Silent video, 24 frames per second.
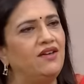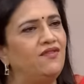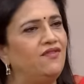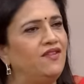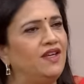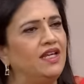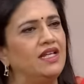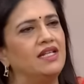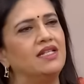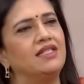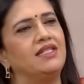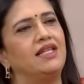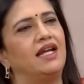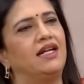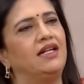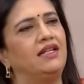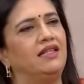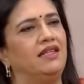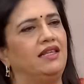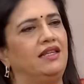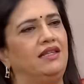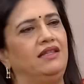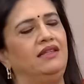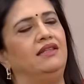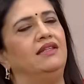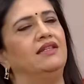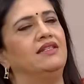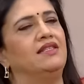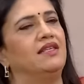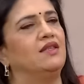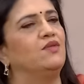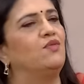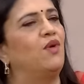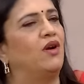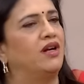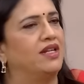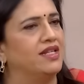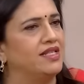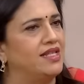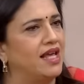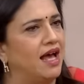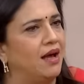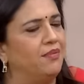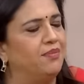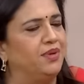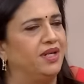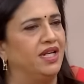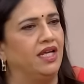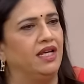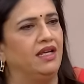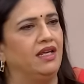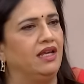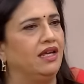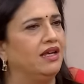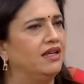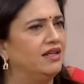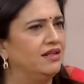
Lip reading: he feels that this is what is happening.